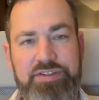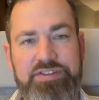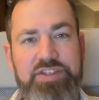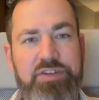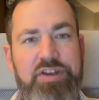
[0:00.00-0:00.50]

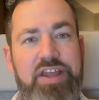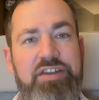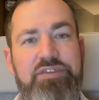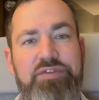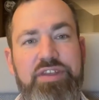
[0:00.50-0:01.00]
southern
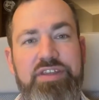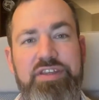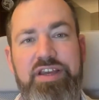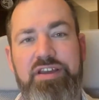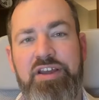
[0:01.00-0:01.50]
end of
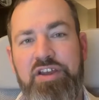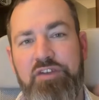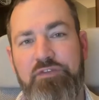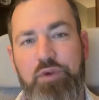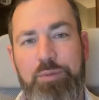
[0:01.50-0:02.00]
the
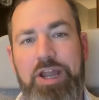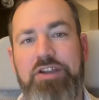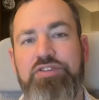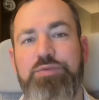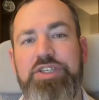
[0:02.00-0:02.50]
Fort
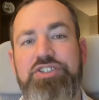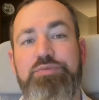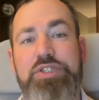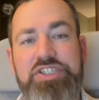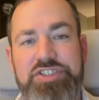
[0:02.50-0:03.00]
Myers
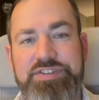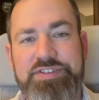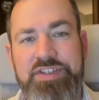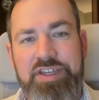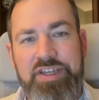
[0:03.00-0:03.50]
Beach
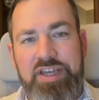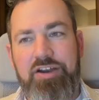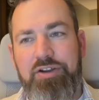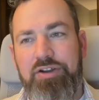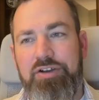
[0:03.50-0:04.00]
beaches
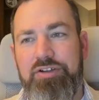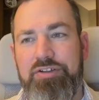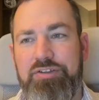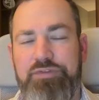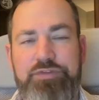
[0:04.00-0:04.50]
are
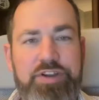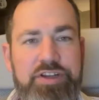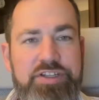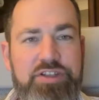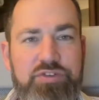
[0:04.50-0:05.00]
all
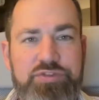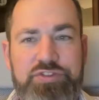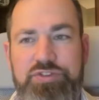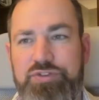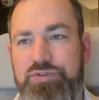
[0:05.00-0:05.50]
very
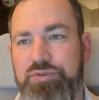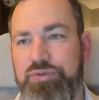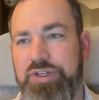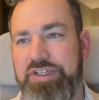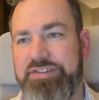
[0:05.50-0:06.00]
close
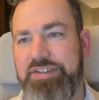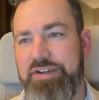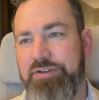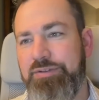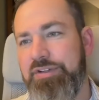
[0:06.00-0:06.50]
to
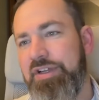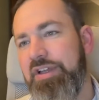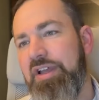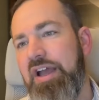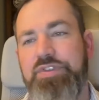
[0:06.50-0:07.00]
Estero.
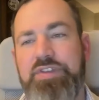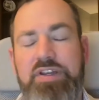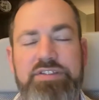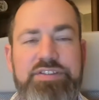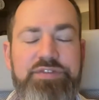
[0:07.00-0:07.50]
Tons of